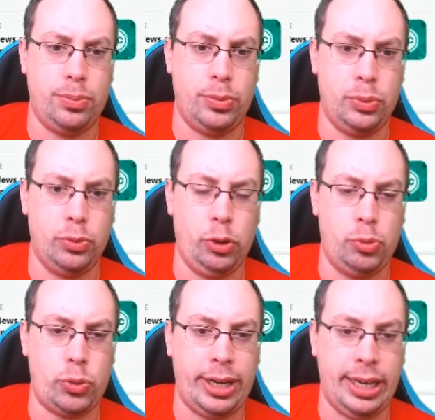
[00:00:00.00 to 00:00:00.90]

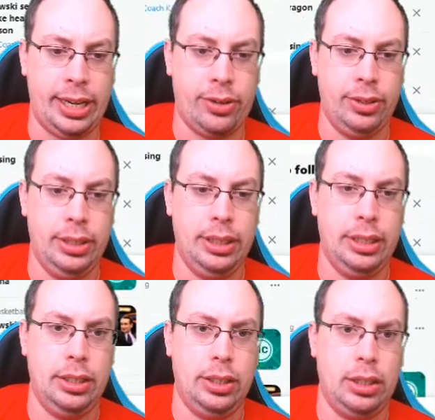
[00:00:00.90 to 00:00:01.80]
rooms right now?
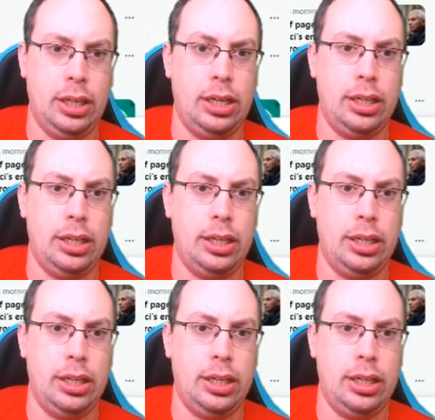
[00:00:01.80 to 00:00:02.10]
Uh,